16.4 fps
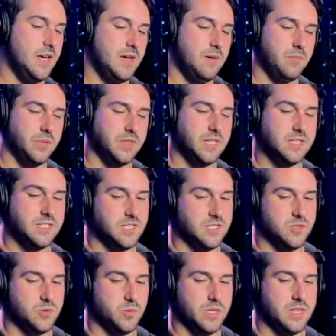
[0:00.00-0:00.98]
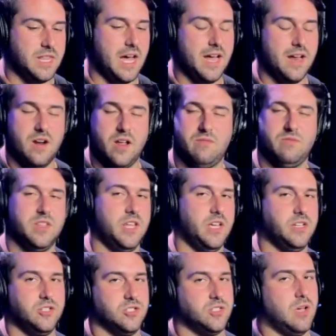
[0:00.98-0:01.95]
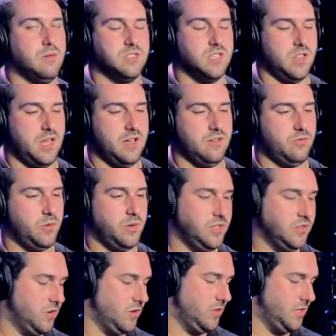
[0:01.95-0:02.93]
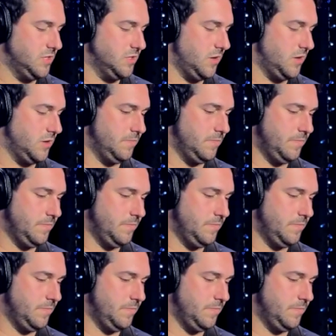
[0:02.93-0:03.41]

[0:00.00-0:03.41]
But this is with that. Everything just comes to life when you turn these on.